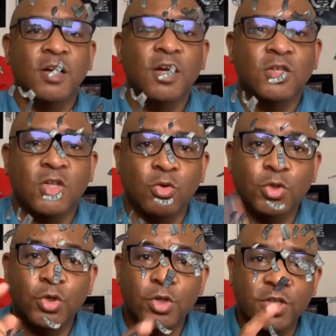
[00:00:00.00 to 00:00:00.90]
So
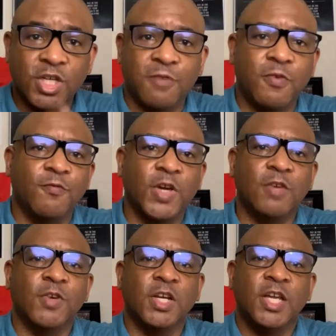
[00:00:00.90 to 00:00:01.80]
do yourself a
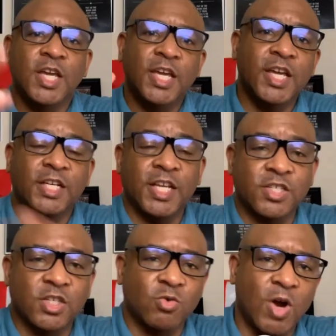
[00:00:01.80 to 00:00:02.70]
favor and hit that
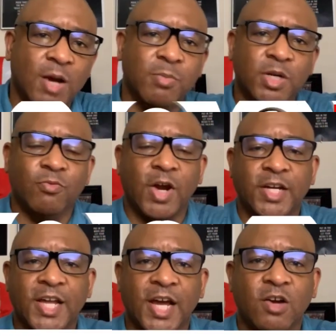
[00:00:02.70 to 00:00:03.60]
subscribe button right
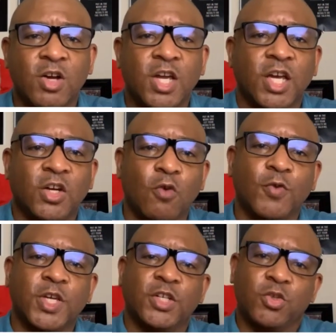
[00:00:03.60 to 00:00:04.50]
now. And don't
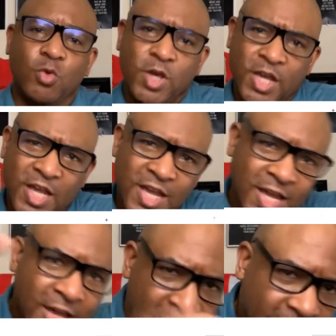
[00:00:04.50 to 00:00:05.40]
forget to
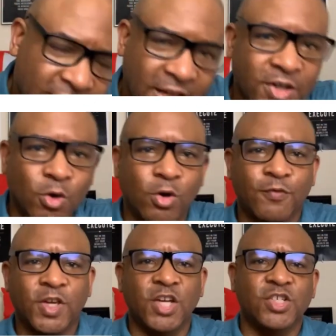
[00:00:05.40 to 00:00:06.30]
hit that
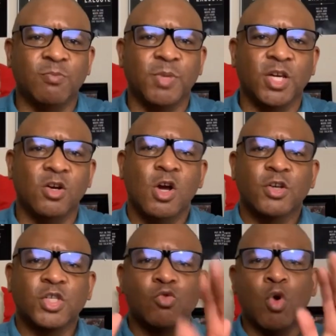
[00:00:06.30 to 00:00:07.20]
notification bell
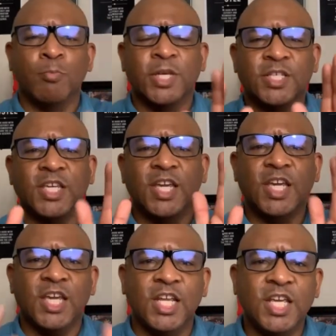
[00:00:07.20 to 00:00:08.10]
so you won't miss
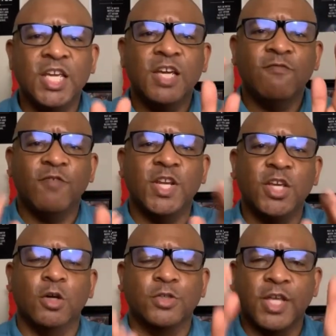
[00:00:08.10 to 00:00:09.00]
any
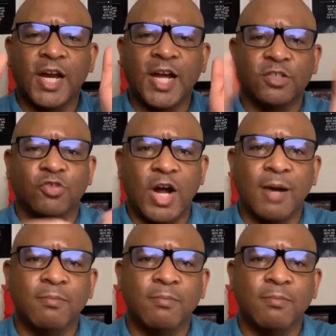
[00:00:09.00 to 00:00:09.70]
videos that I drop